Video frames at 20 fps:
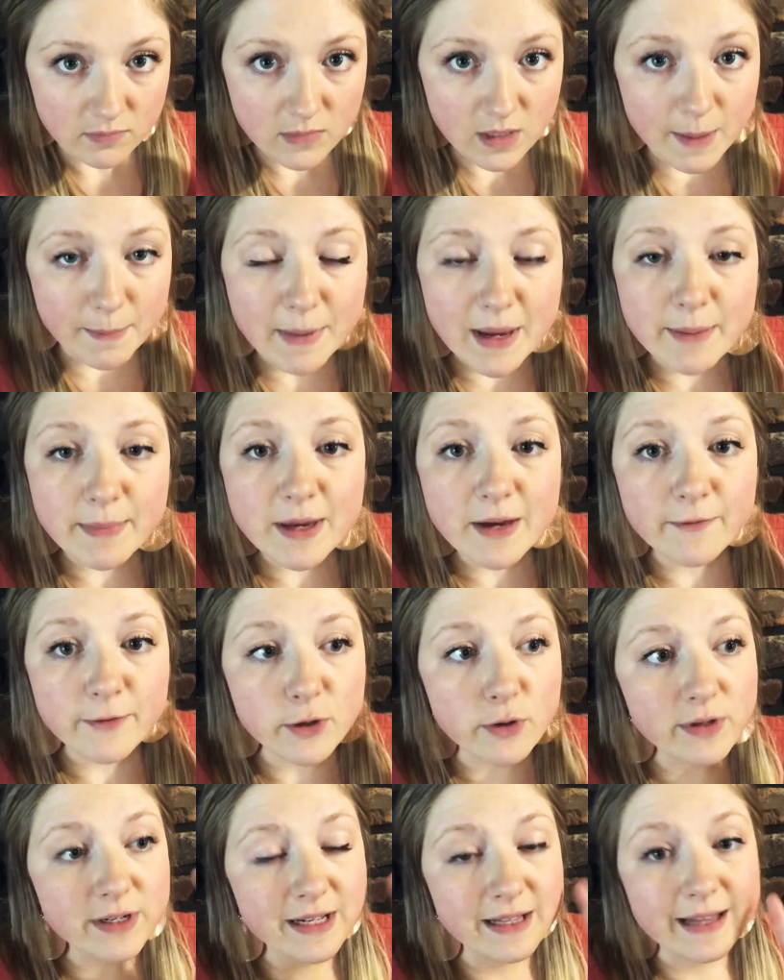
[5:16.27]
maybe if
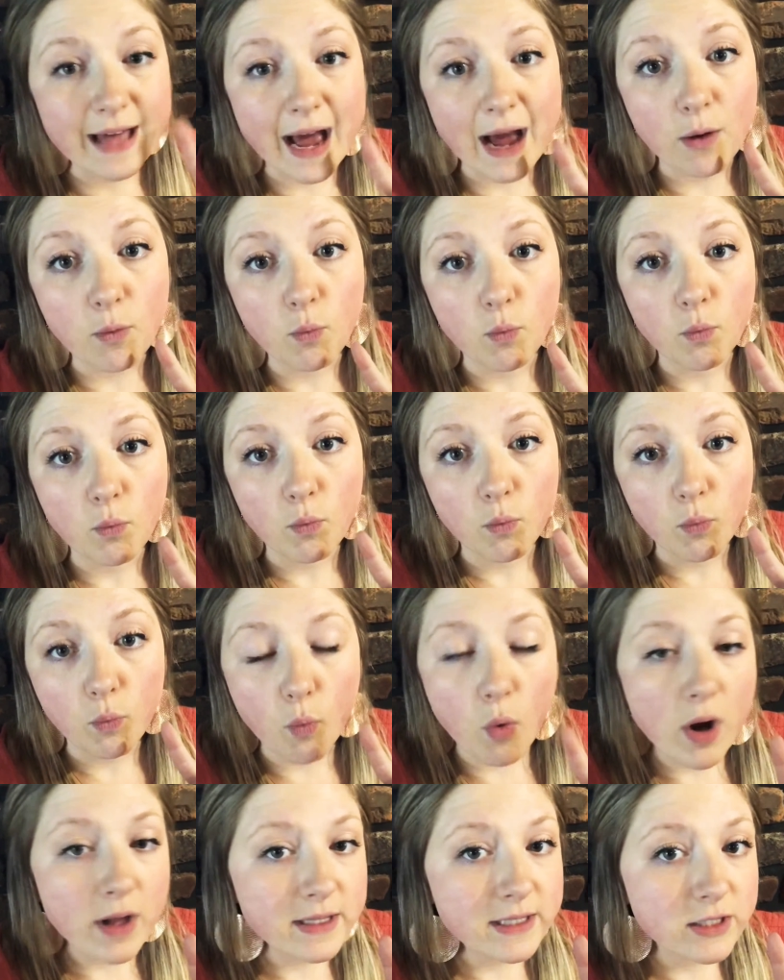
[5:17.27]
you did that
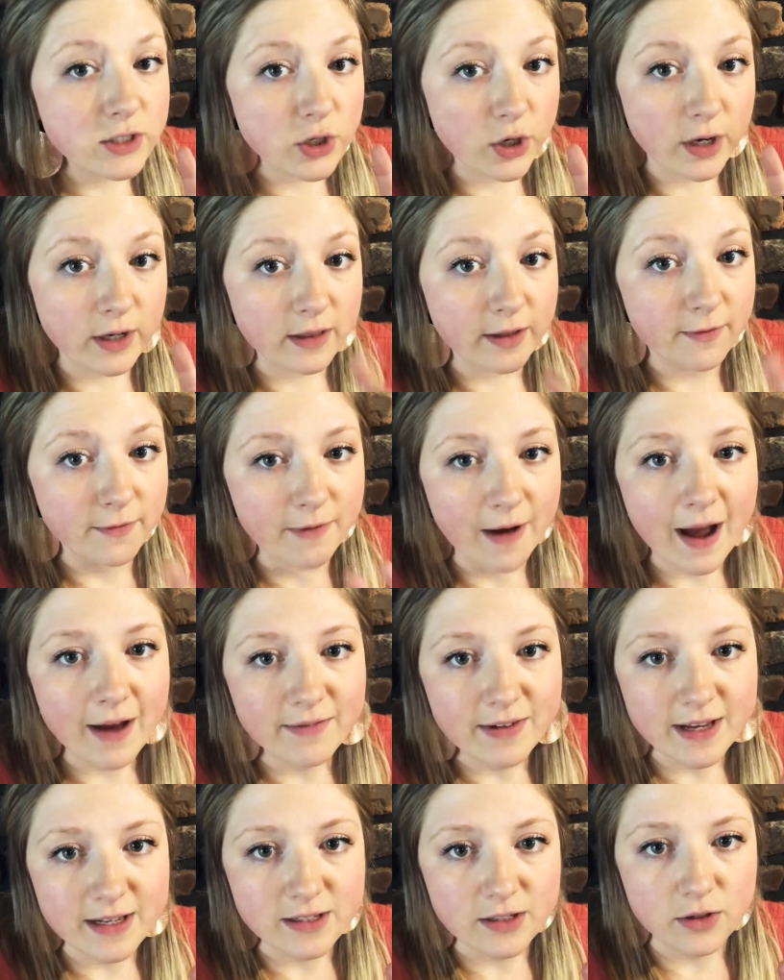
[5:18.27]
once during the 5
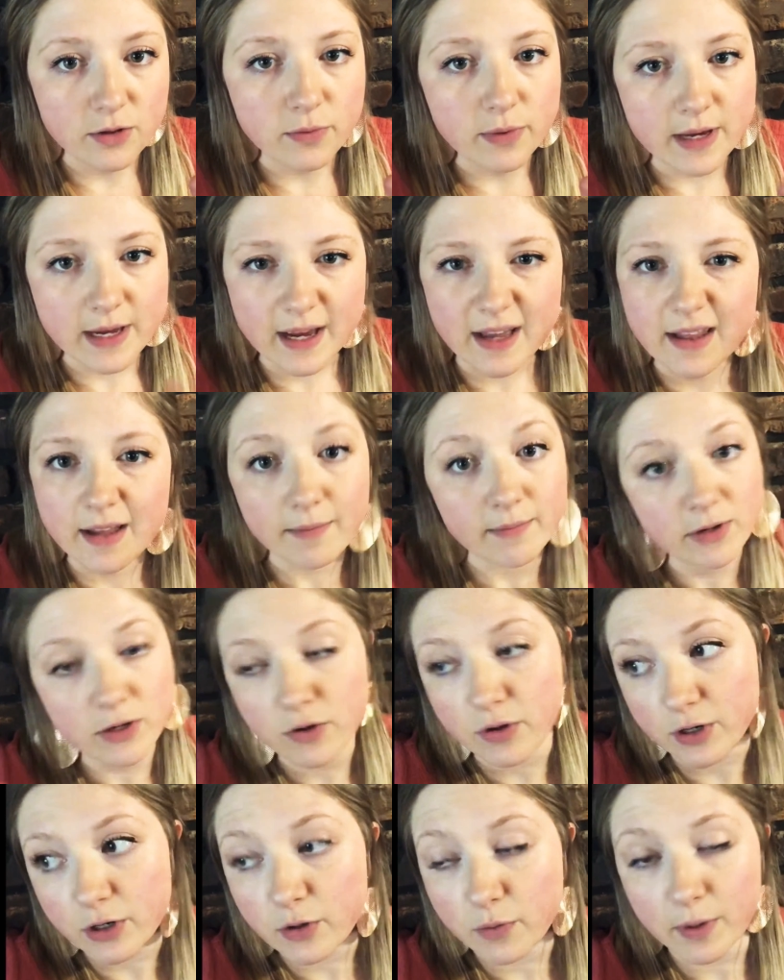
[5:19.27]
days of the week, and then you
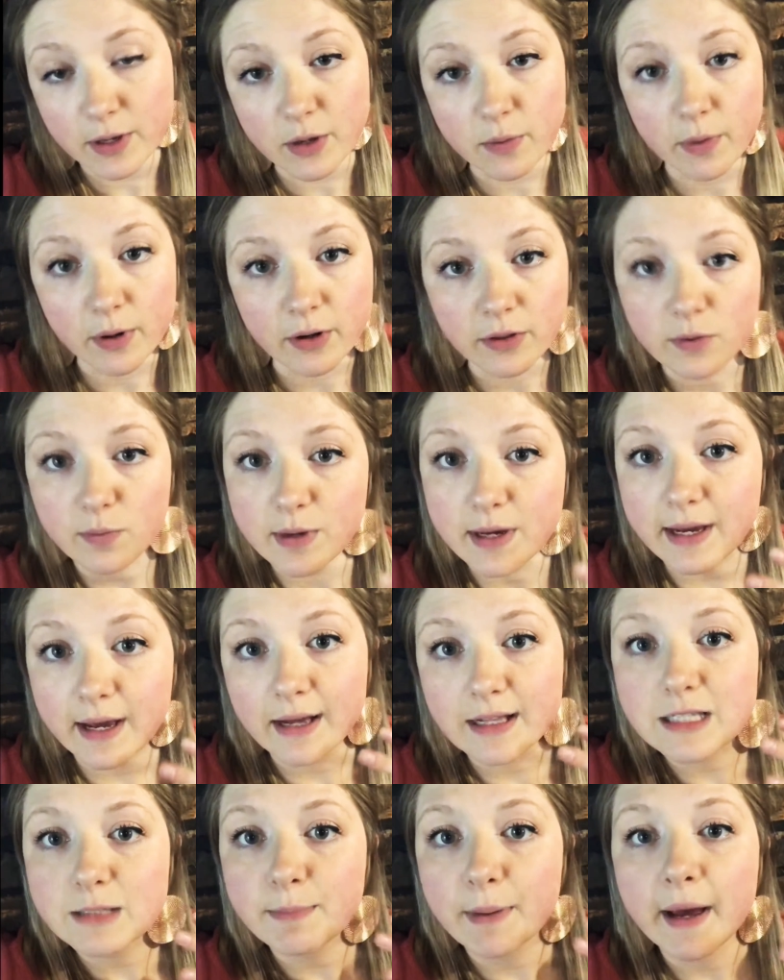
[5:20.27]
can do what you want on the
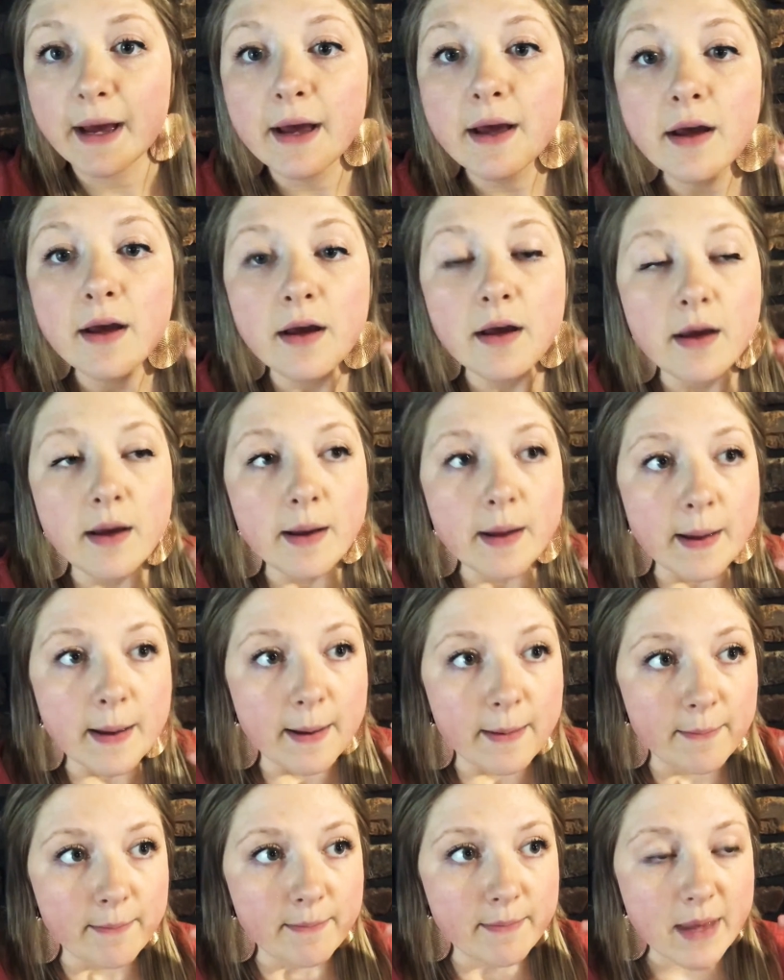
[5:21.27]
weekends, but
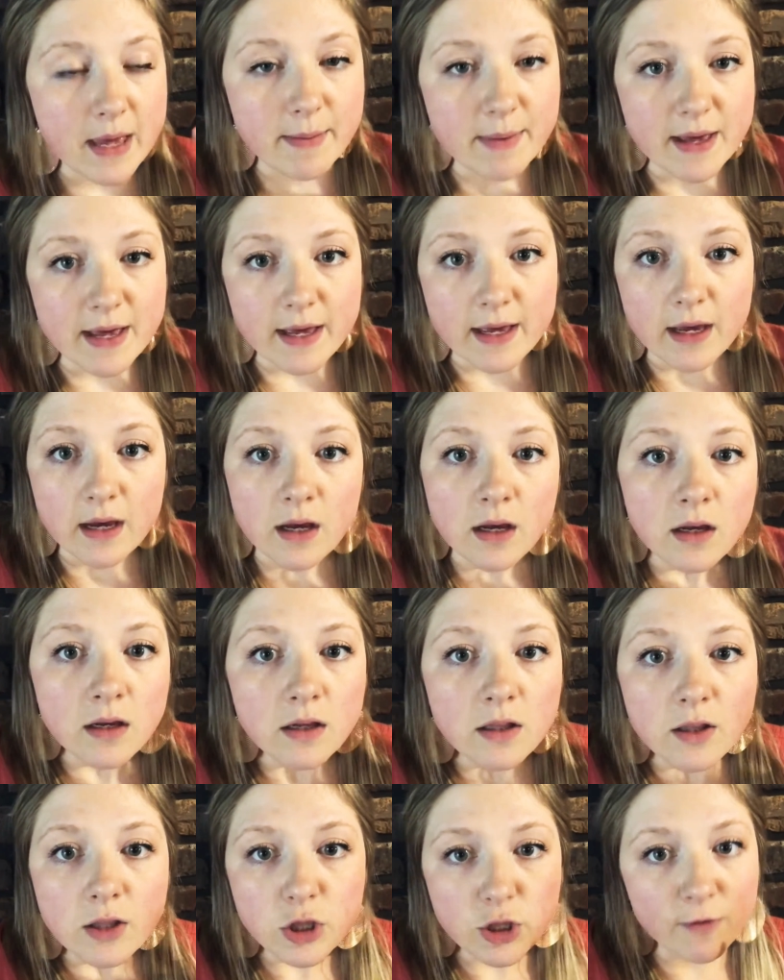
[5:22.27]
maybe
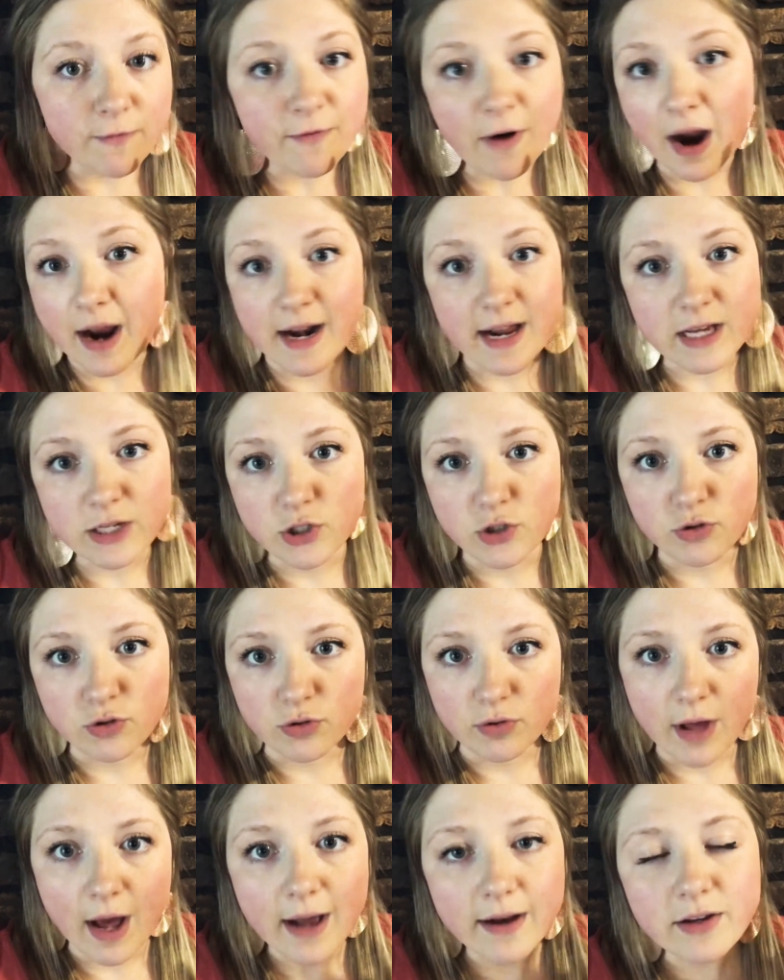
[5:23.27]
Fridays you do
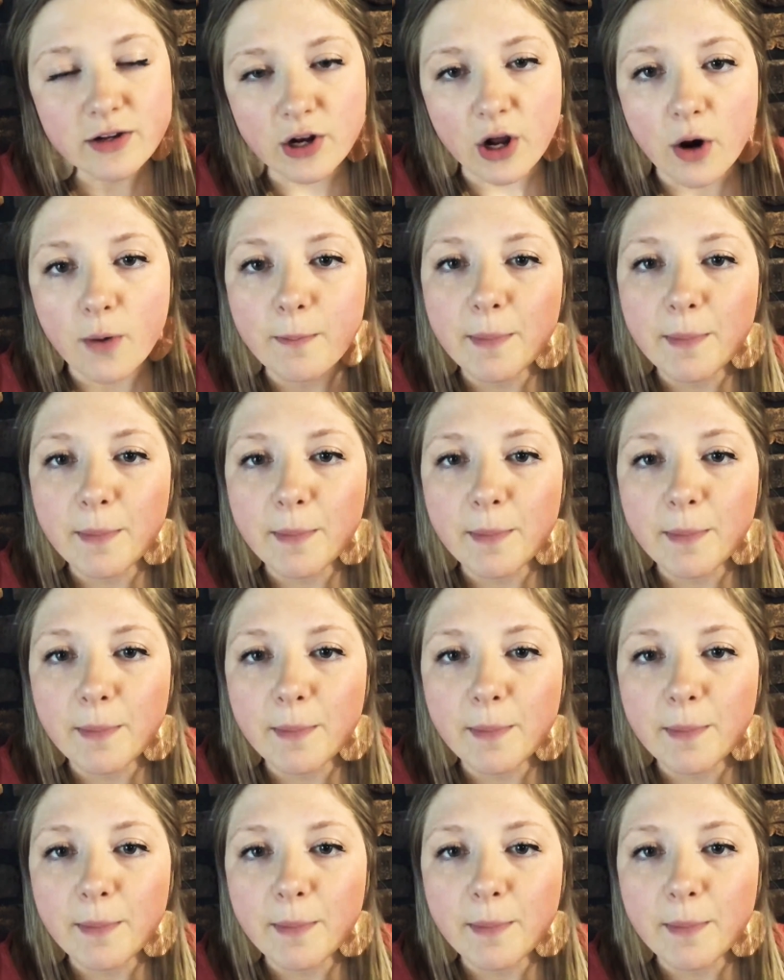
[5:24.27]
that, you know.